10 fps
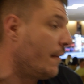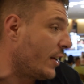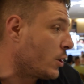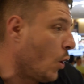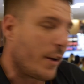
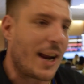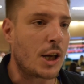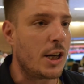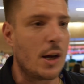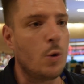Victoria and
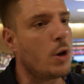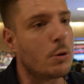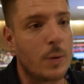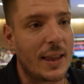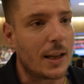Ashley, who
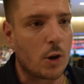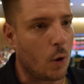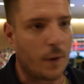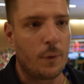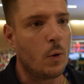knows where they'll
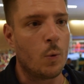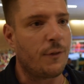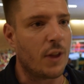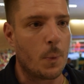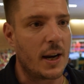go
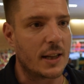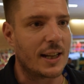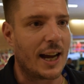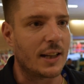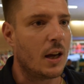for the winner
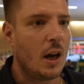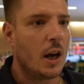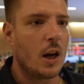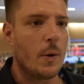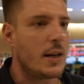tonight?
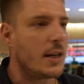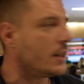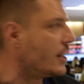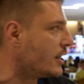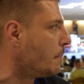You know, it's
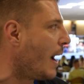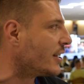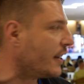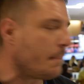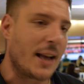a
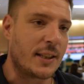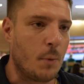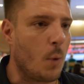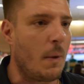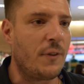massive, massive
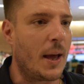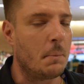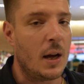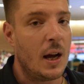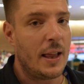moment for them.
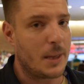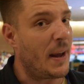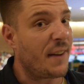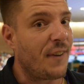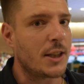There's
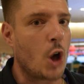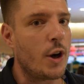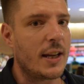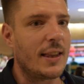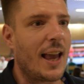big fights
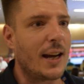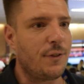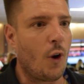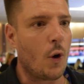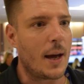already in the line
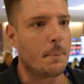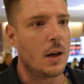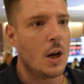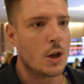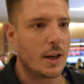for them.
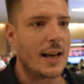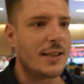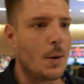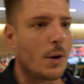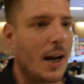So let's
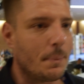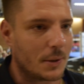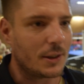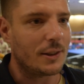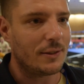see what comes.